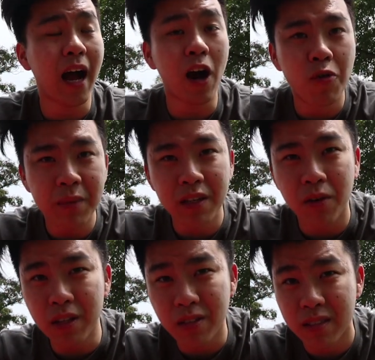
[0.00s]
I'll be
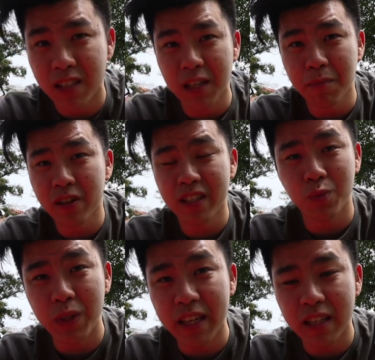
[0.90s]
going to Singapore this
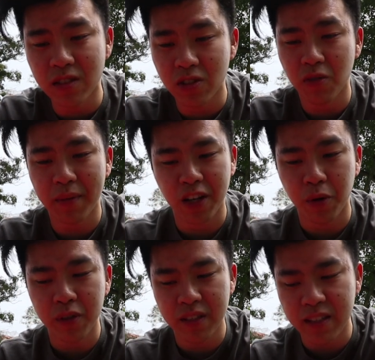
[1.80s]
weekend, so my
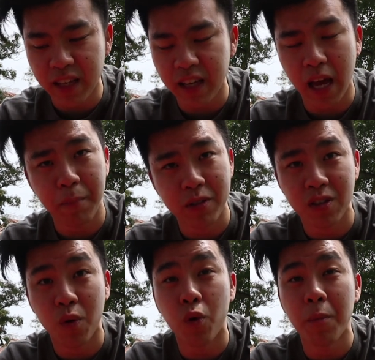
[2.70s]
community day
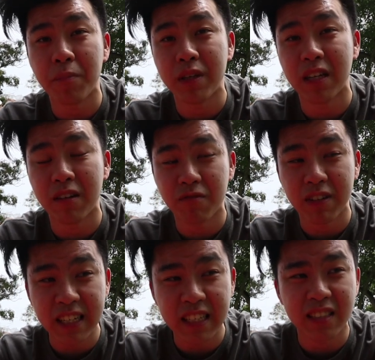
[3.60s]
episode won't be
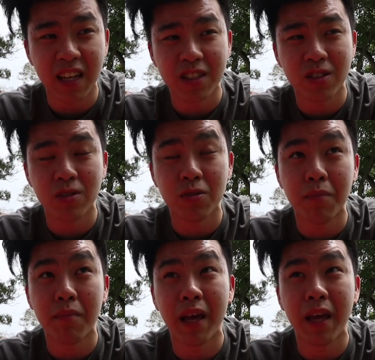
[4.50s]
released until
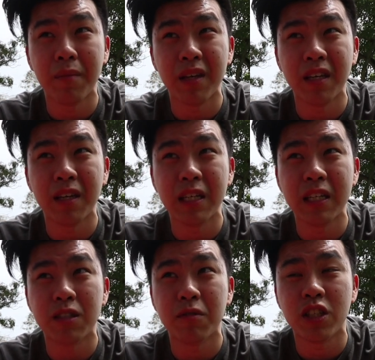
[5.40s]

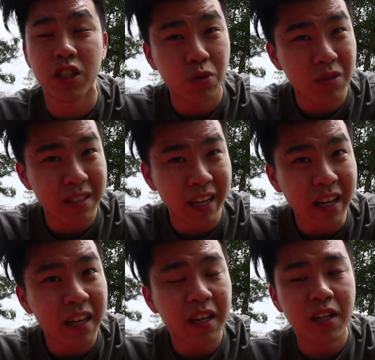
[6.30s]
maybe
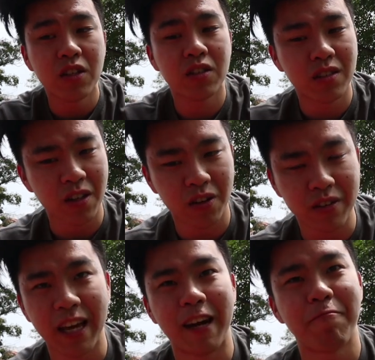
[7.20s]
Tuesday. So
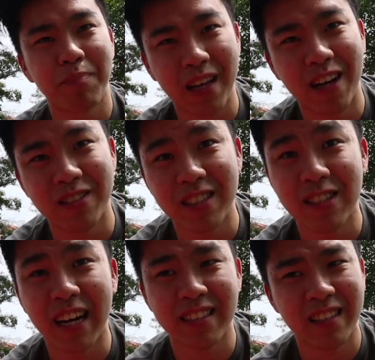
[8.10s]
yeah, I'll see
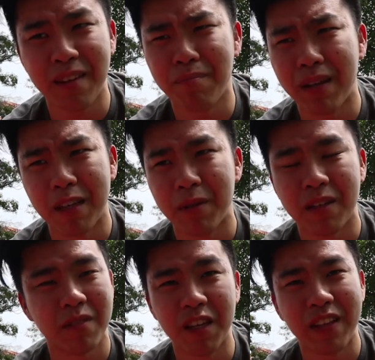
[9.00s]
you guys then, maybe,
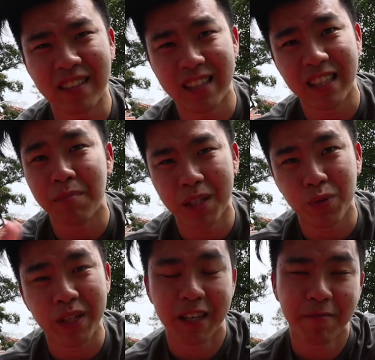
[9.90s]
if there's nothing in
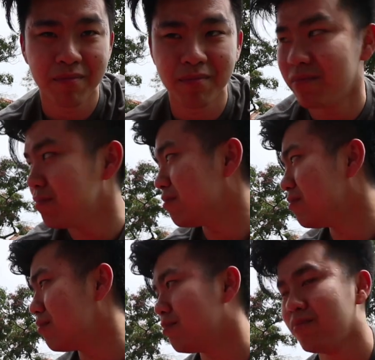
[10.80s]
between.
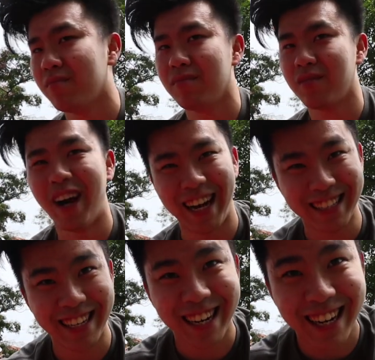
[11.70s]
Alright, take care,